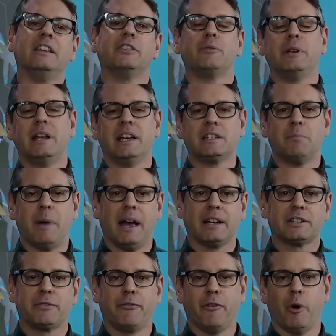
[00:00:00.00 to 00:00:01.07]
and 3ds
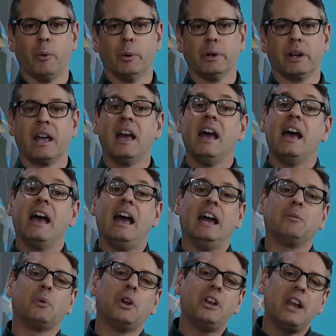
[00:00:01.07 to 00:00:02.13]
Max forward,
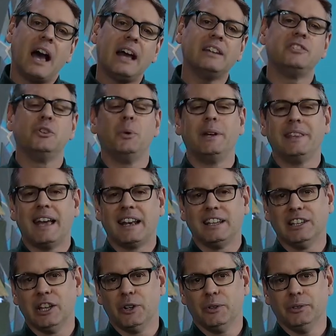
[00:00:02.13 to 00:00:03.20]
and we're not doing that
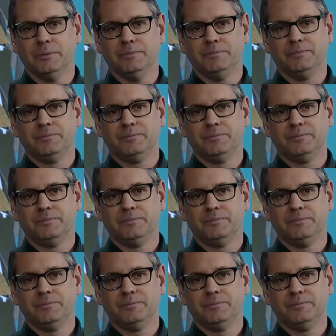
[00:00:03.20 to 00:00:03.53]
alone.